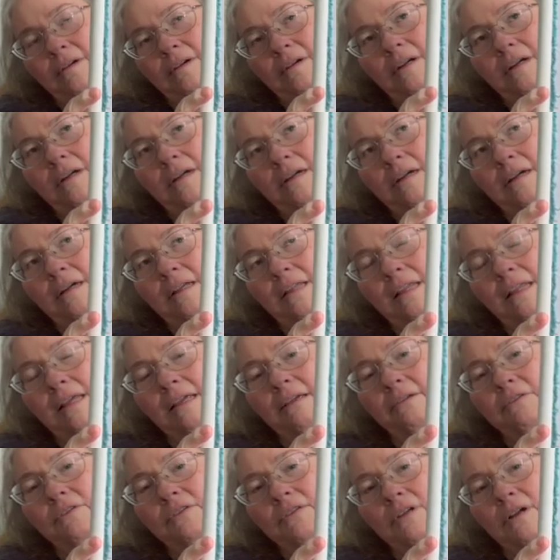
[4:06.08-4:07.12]
I think
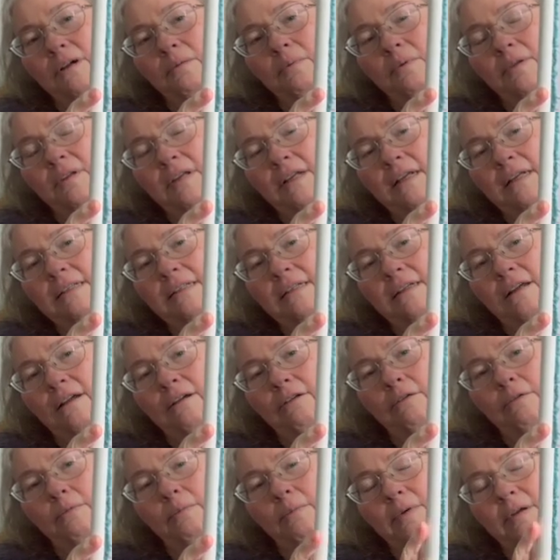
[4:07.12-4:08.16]
it was a couple of days
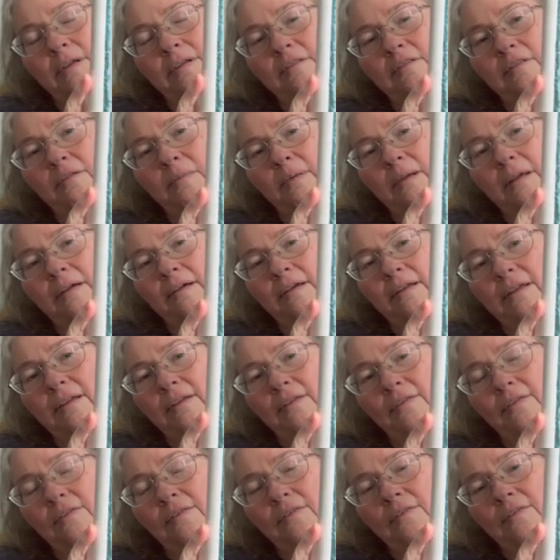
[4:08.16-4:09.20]
ago, but to be
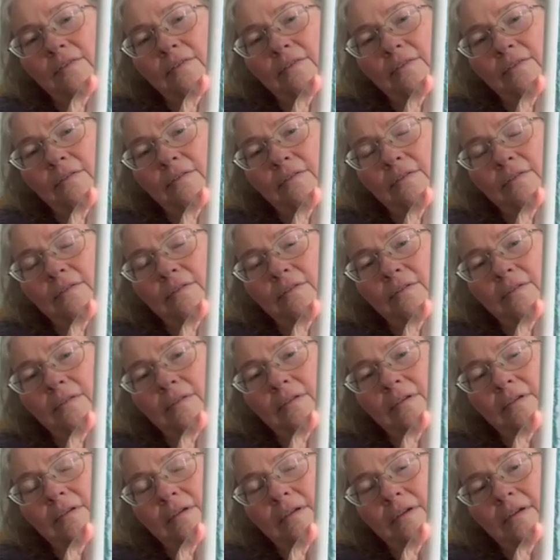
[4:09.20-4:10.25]
honest,
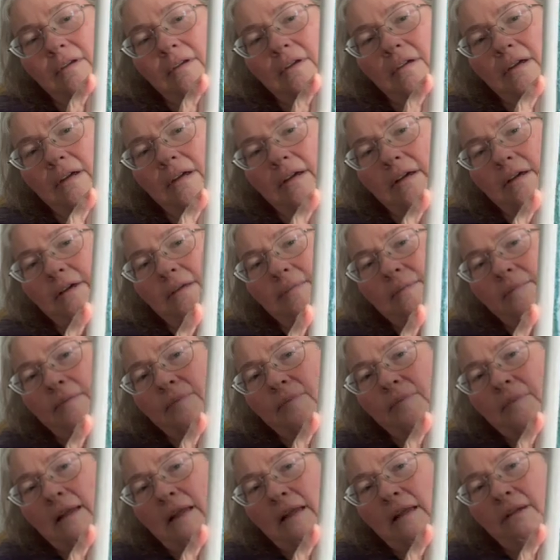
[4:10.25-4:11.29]
I
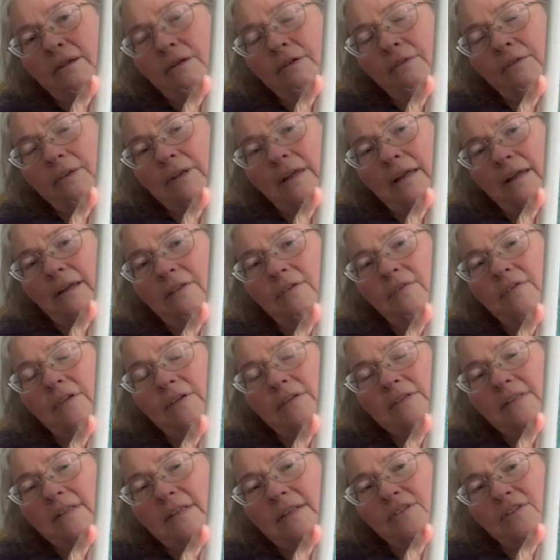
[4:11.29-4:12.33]
only got a few
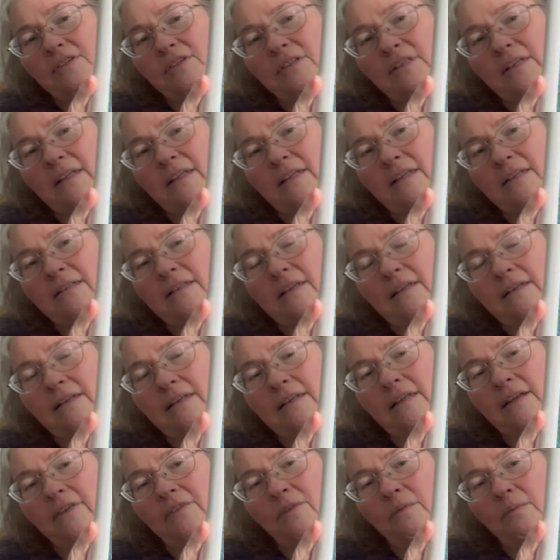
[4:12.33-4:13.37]
stitches in, so I
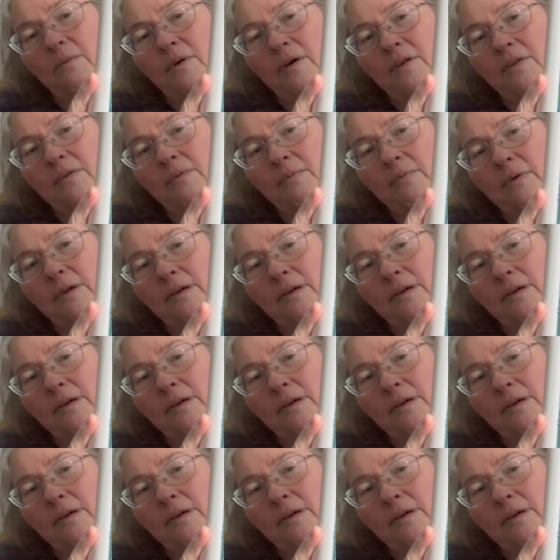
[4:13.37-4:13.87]
didn't even bother